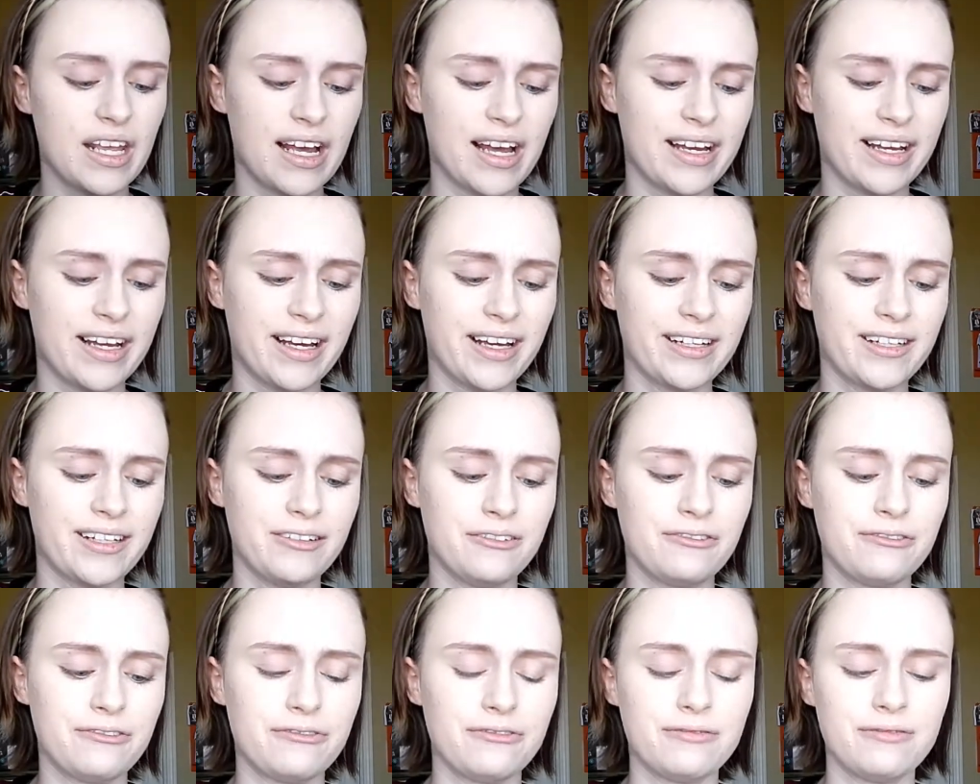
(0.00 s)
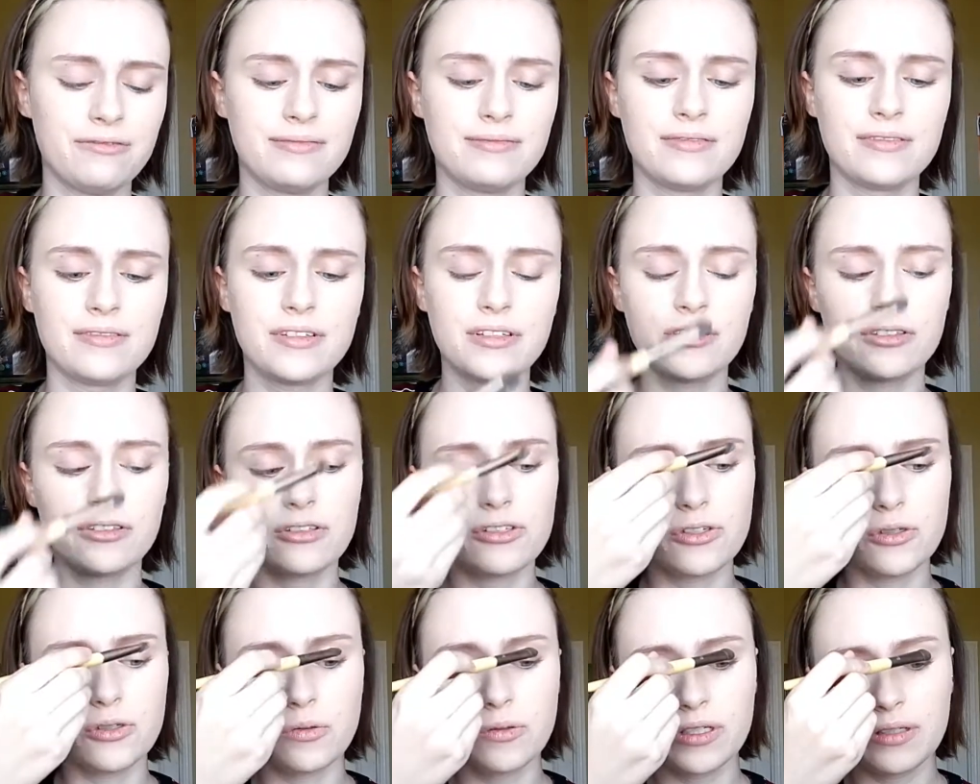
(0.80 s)
I kind of
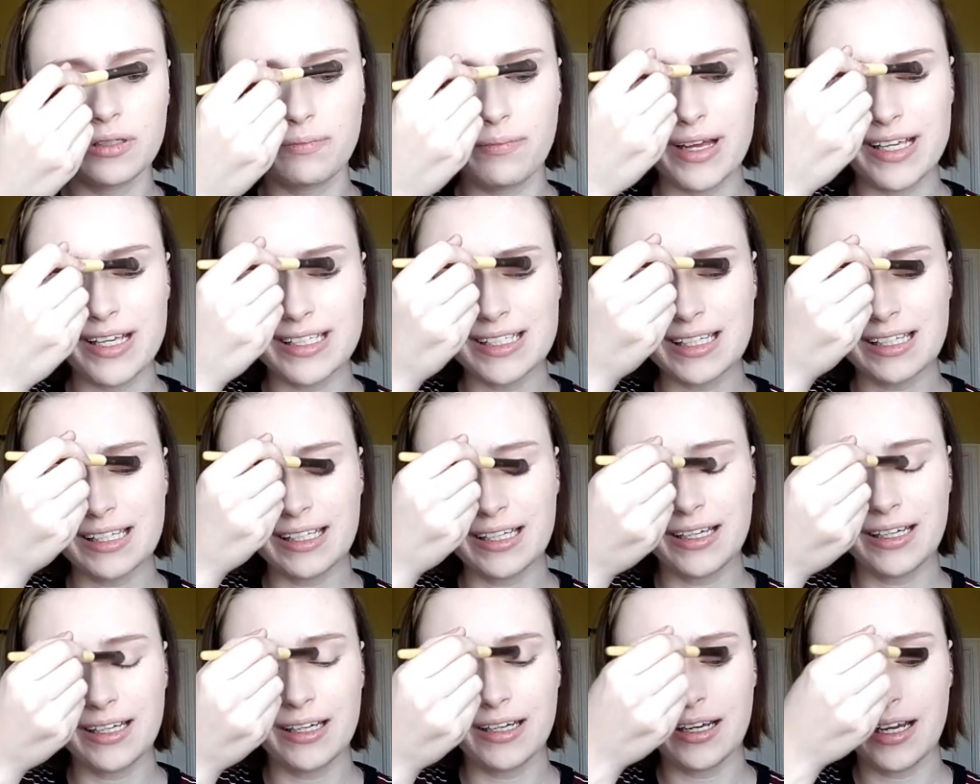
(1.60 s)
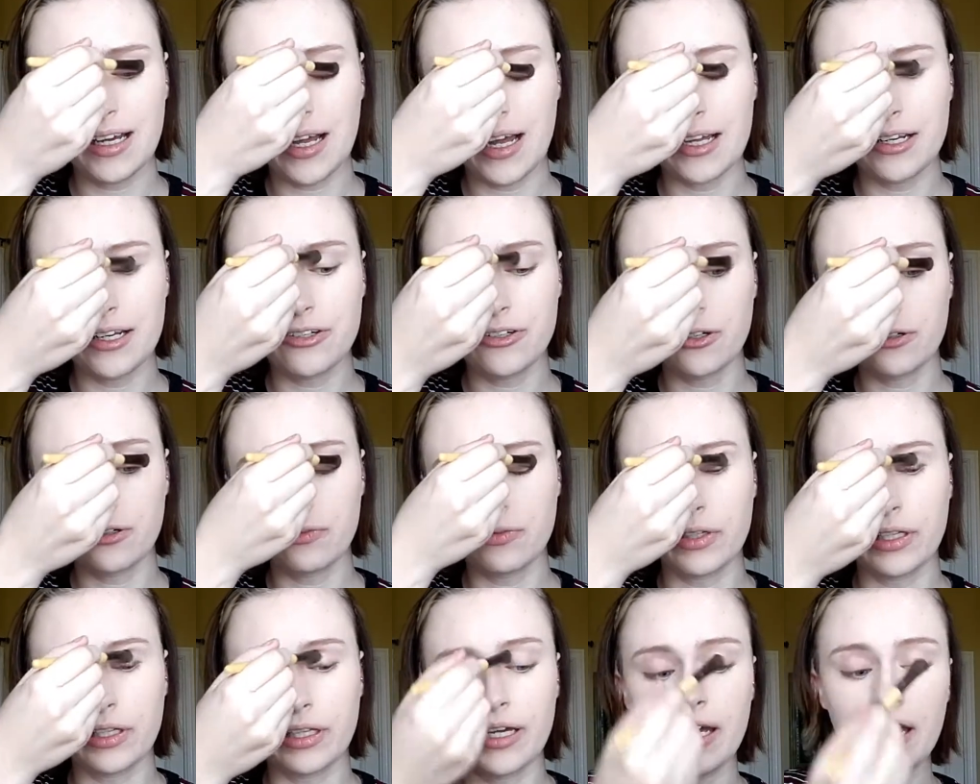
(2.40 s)
do it messily. I don't
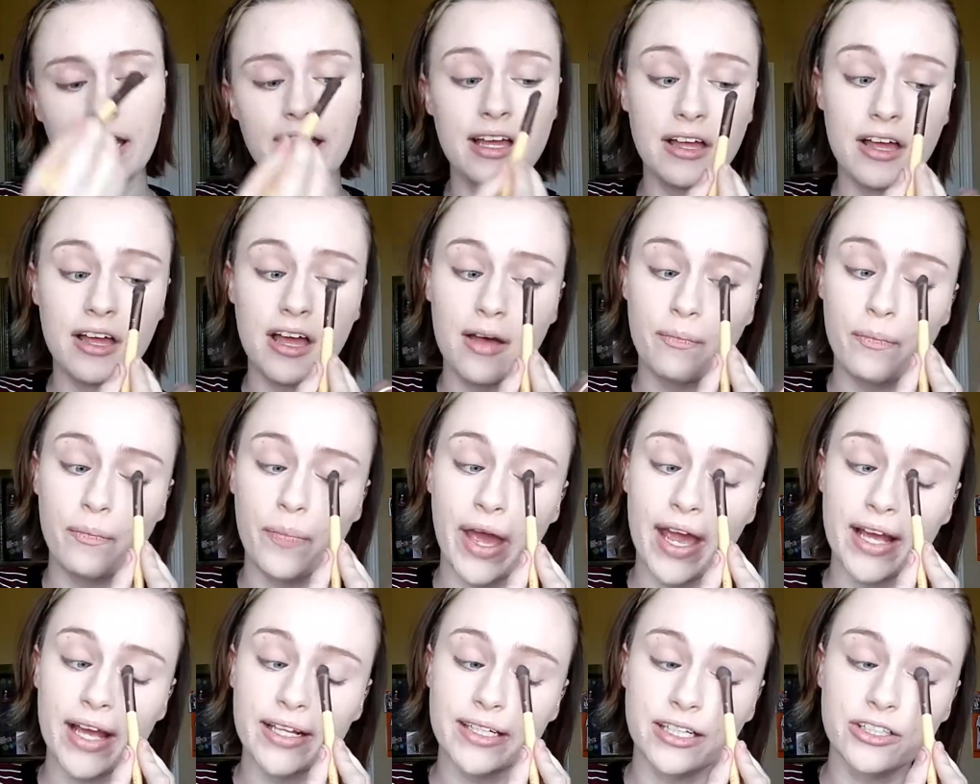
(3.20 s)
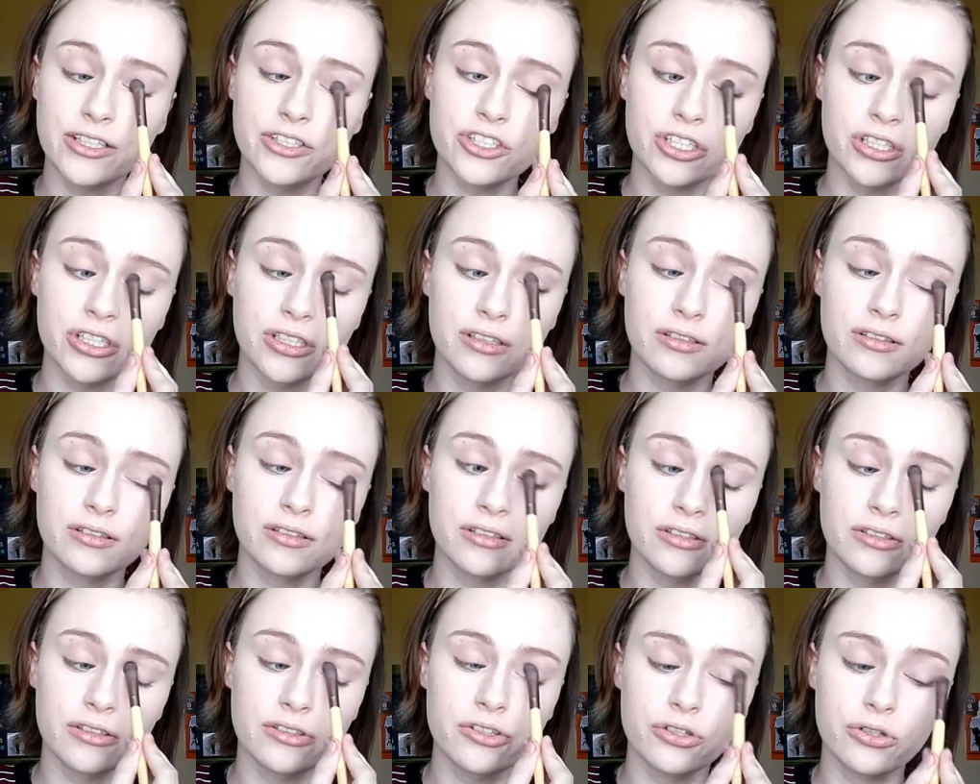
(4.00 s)
really pay attention
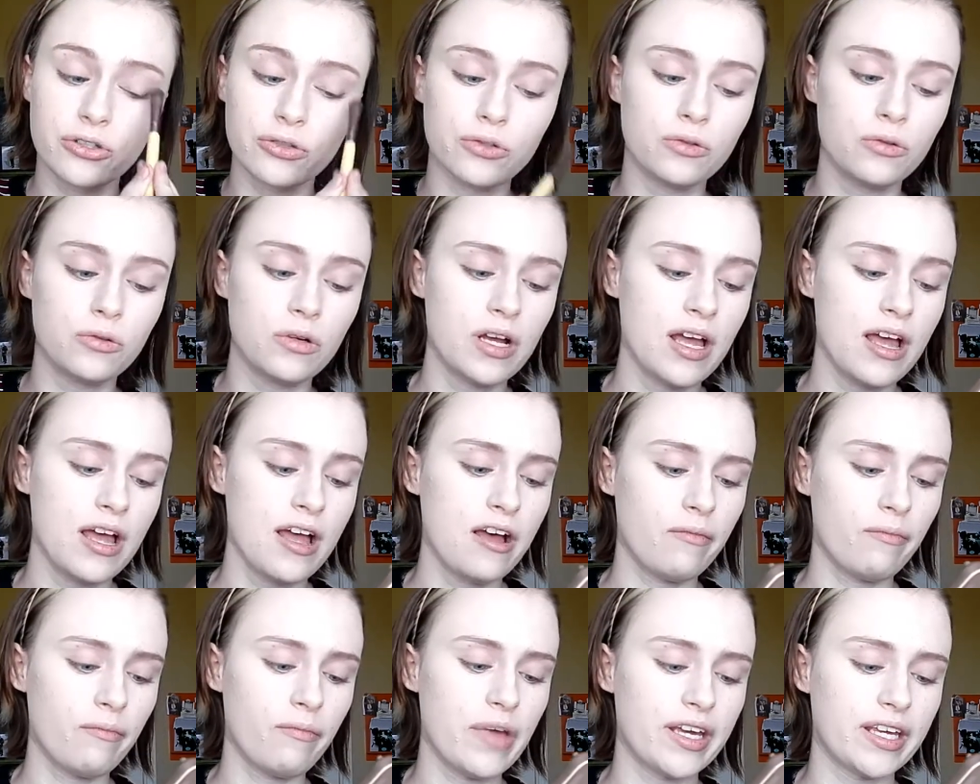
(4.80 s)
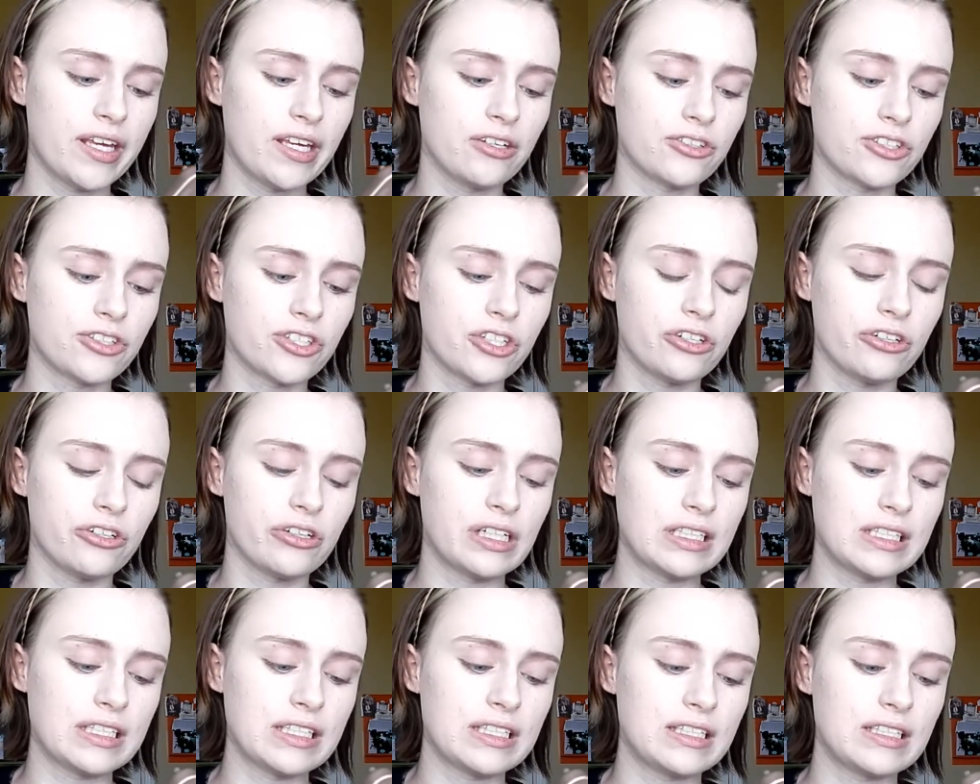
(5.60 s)
to making sure
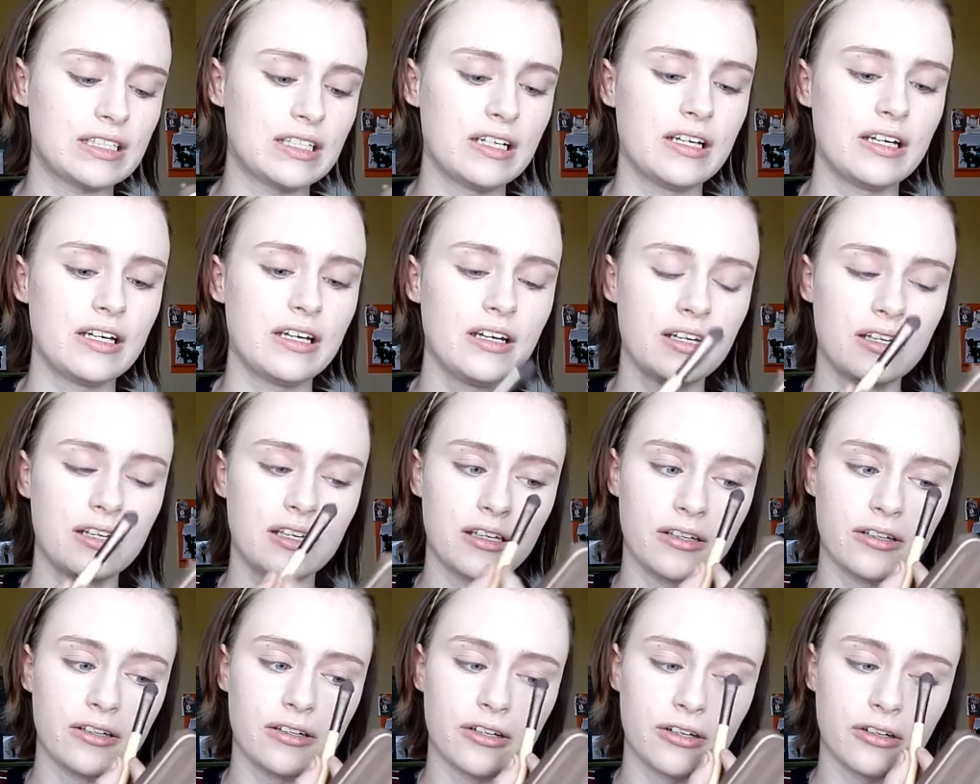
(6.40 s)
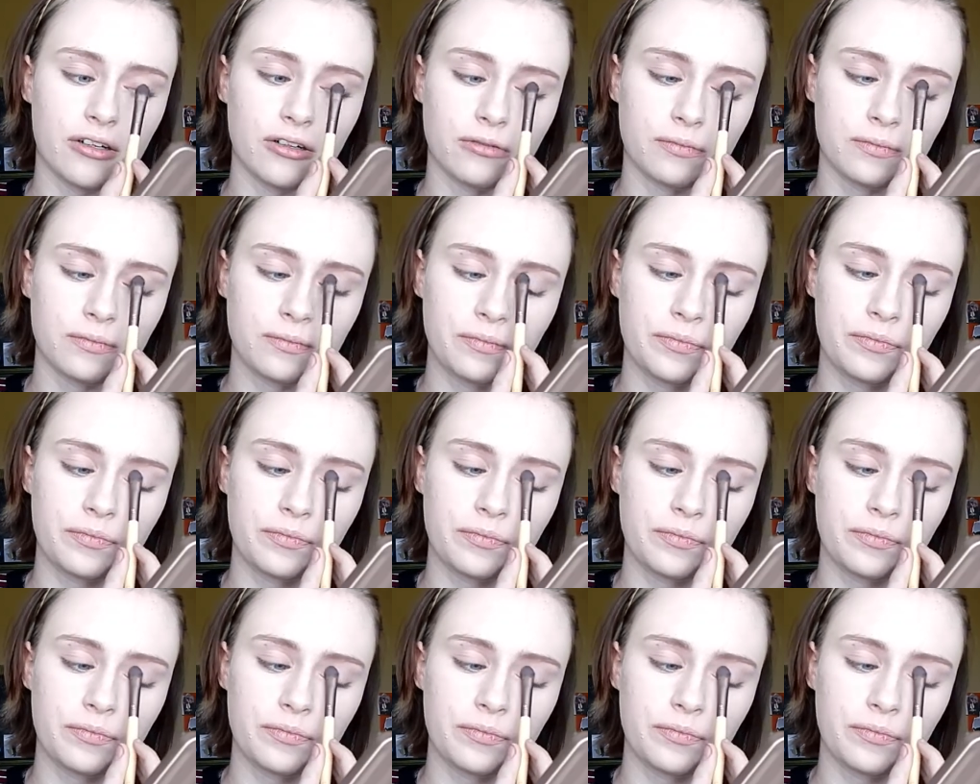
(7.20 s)
it's, you know,